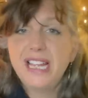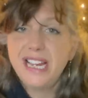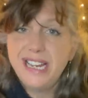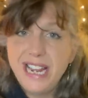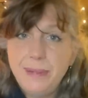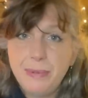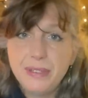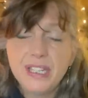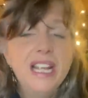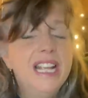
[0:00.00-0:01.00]
their
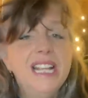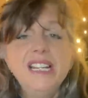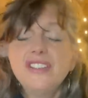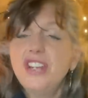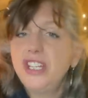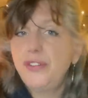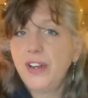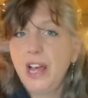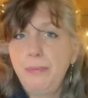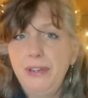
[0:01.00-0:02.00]
neighbours in exchange for
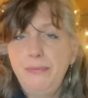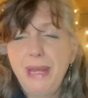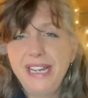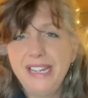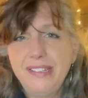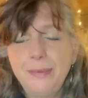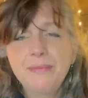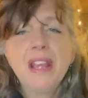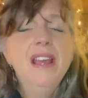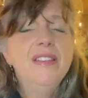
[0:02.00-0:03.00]
a couple of pennies.
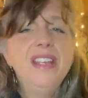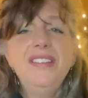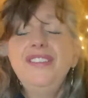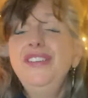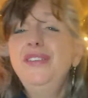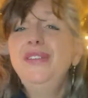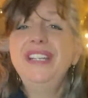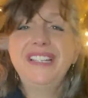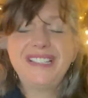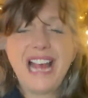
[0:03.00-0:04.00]
These New Year's